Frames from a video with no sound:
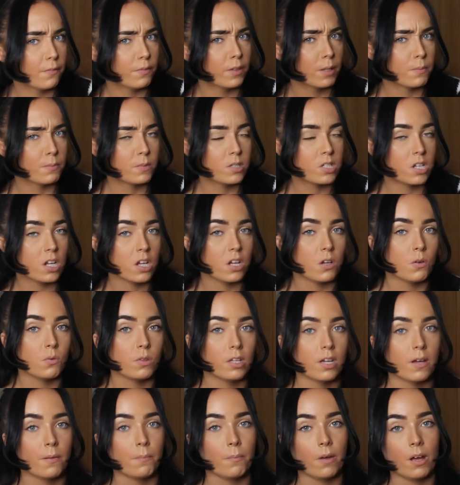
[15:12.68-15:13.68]
give them
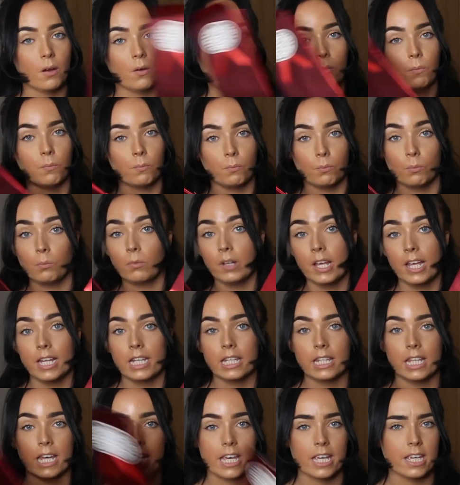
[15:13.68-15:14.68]
to them
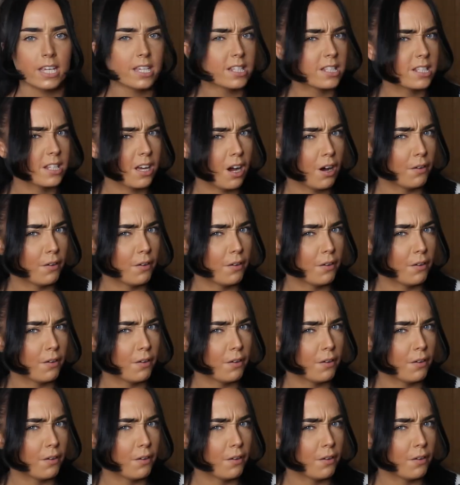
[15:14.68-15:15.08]
in these,